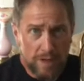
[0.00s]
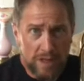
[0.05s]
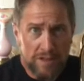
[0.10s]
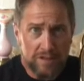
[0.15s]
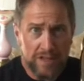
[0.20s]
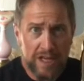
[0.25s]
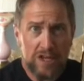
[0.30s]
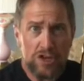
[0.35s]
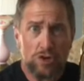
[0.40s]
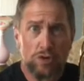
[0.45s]

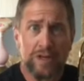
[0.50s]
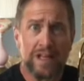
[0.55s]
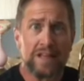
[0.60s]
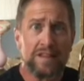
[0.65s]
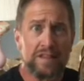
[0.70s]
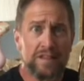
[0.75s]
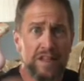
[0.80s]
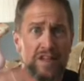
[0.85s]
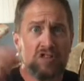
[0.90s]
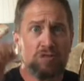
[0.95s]
then you
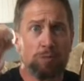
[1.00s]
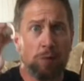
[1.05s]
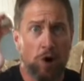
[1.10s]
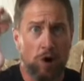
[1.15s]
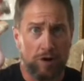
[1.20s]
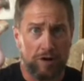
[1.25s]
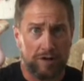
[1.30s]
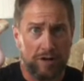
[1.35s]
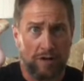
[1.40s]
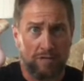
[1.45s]
get this
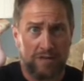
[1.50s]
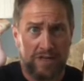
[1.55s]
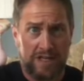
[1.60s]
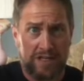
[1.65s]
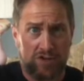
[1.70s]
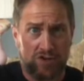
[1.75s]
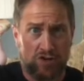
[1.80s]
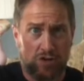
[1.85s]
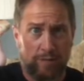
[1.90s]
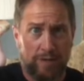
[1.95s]
part of the
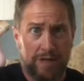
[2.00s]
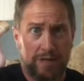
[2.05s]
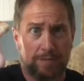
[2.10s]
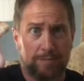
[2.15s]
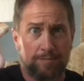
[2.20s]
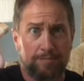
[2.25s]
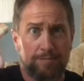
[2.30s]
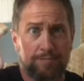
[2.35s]
instrument,